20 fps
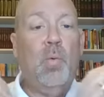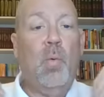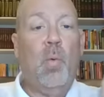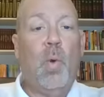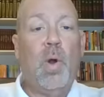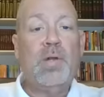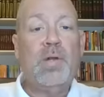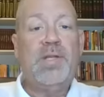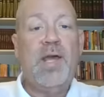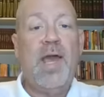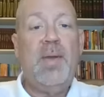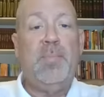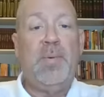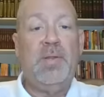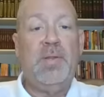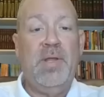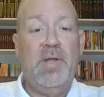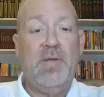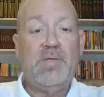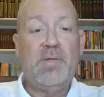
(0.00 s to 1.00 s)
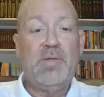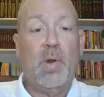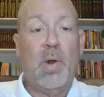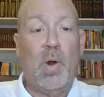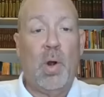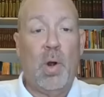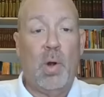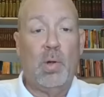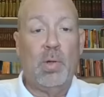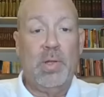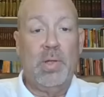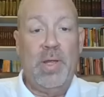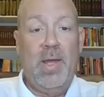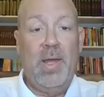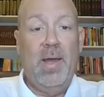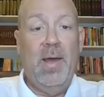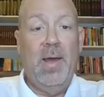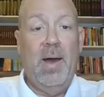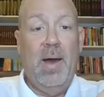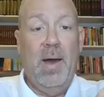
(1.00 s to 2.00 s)
we're taping this
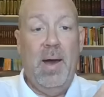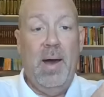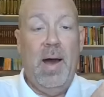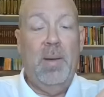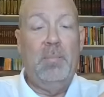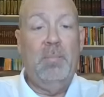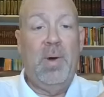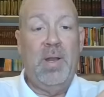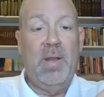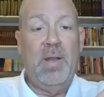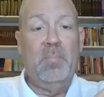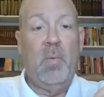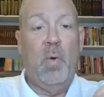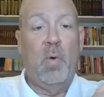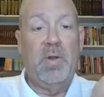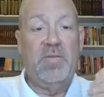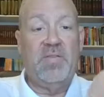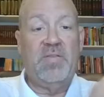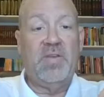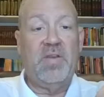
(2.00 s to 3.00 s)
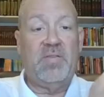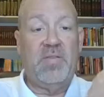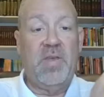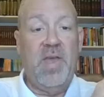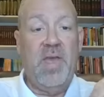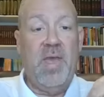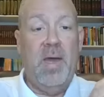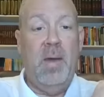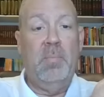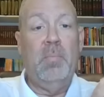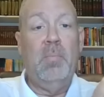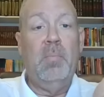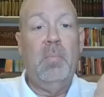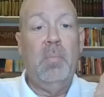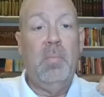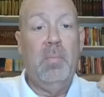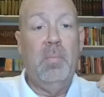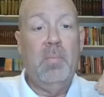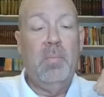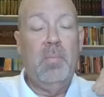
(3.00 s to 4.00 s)
early on Monday morning, 6 a.m.